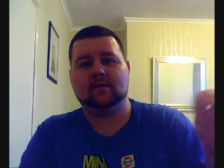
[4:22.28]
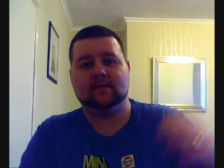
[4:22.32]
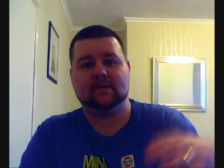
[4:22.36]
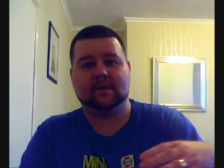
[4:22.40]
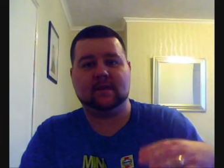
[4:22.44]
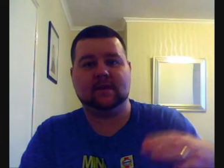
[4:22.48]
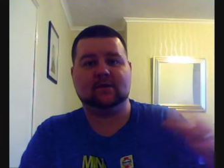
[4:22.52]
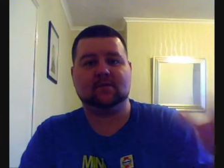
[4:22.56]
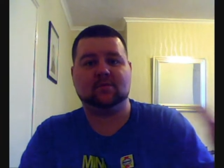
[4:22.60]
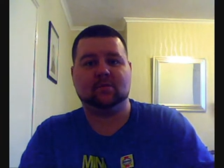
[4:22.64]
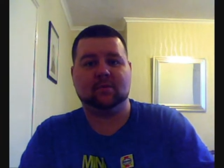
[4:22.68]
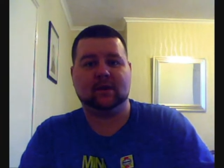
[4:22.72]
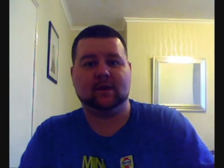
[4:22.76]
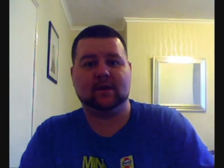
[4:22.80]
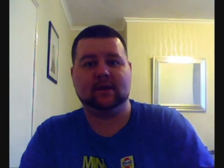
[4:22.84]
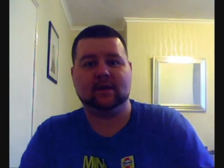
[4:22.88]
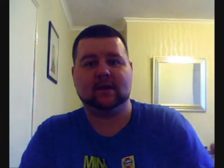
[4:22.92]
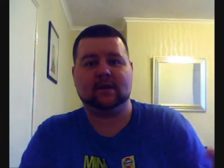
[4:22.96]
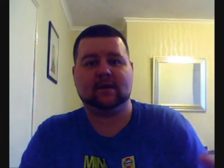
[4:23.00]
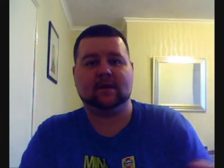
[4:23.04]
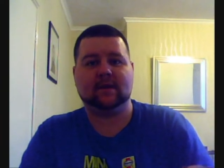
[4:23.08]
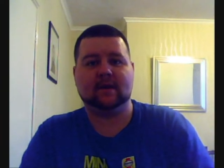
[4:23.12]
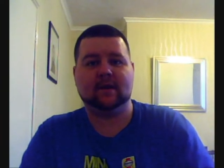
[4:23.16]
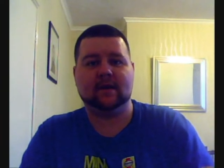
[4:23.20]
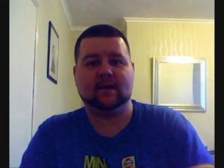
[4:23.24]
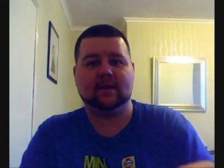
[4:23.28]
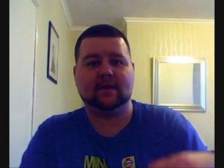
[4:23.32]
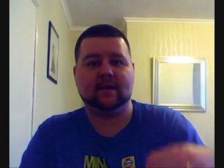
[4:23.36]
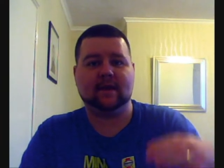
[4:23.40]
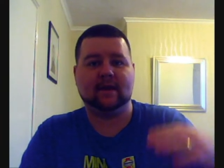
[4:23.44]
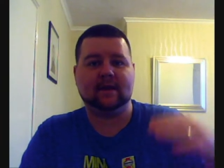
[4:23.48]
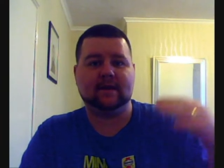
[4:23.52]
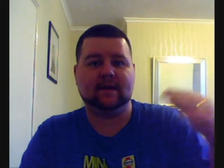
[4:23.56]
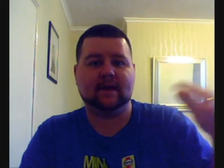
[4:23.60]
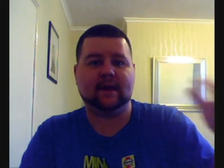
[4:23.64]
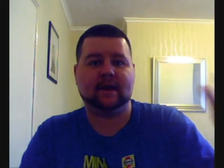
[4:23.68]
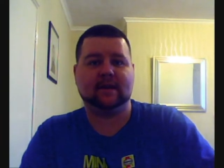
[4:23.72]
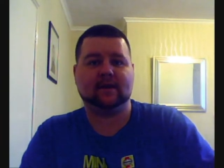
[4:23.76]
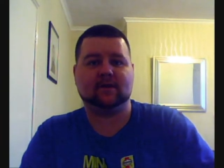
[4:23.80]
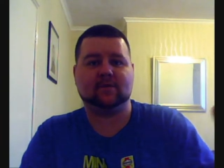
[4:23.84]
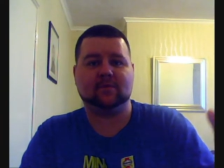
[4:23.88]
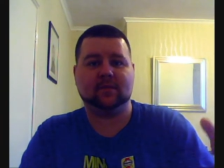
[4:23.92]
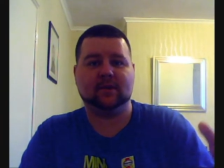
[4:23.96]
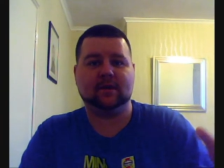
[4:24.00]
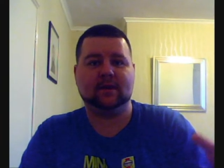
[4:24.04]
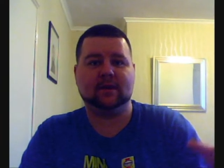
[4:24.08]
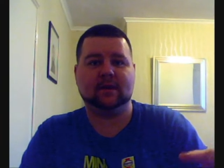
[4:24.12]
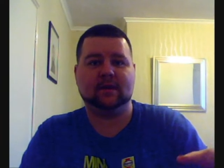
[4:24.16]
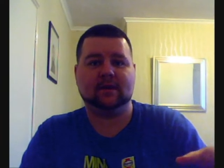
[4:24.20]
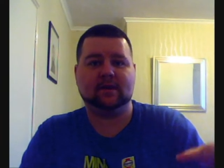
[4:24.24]
this week and then next
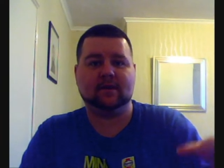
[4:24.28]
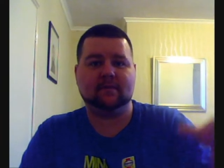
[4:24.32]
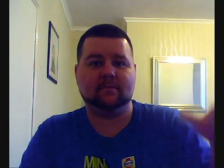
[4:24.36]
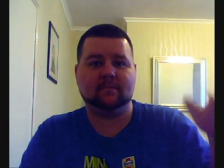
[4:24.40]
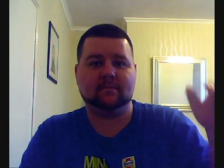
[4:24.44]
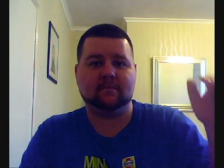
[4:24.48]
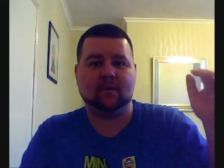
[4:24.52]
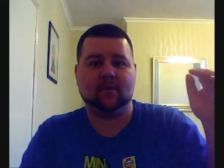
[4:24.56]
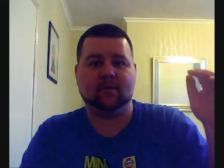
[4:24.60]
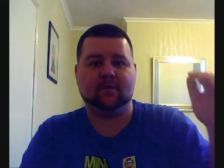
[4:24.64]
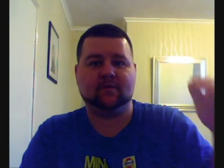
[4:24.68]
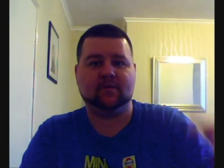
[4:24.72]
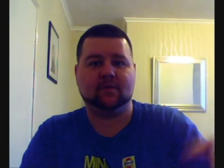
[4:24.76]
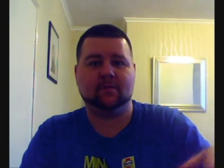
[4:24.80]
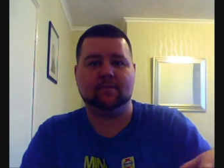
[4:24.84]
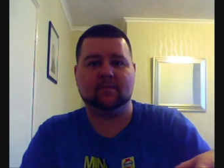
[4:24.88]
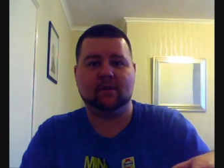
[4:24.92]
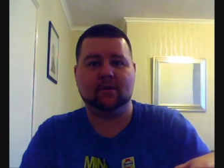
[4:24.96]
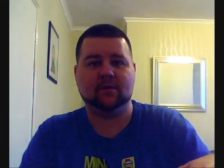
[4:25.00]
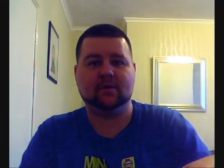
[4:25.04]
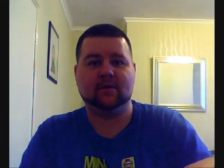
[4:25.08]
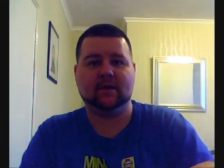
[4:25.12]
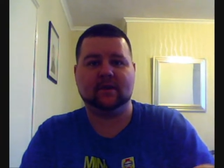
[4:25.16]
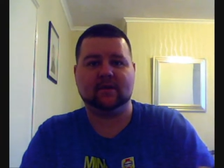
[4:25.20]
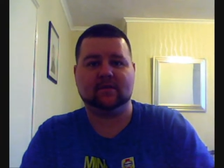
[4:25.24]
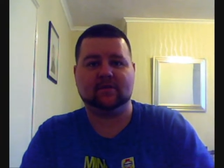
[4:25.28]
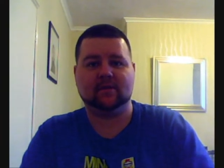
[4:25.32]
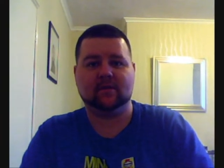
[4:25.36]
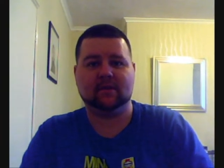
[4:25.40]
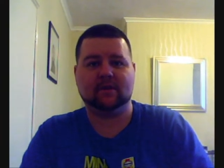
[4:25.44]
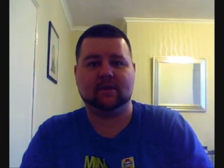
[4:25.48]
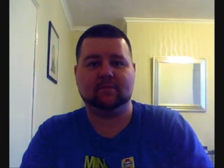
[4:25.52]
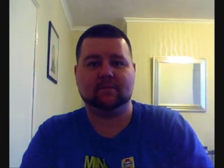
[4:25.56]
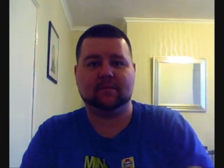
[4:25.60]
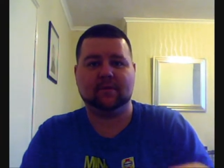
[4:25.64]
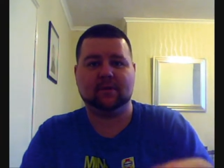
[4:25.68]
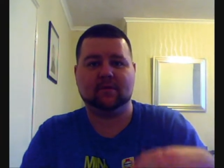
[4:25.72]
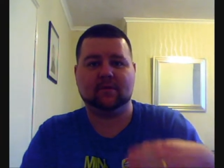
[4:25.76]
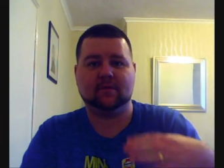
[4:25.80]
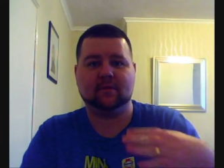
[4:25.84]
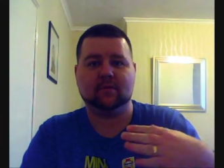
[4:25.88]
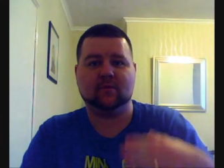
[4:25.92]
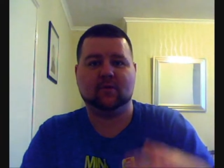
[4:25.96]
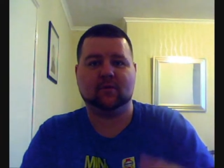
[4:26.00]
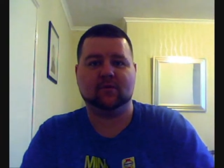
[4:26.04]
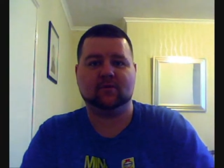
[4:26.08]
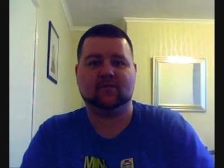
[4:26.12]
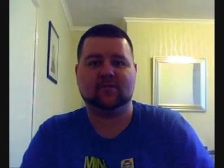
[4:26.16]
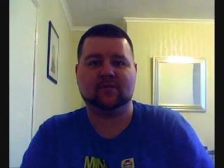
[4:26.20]
week move to Monday so you'd be doing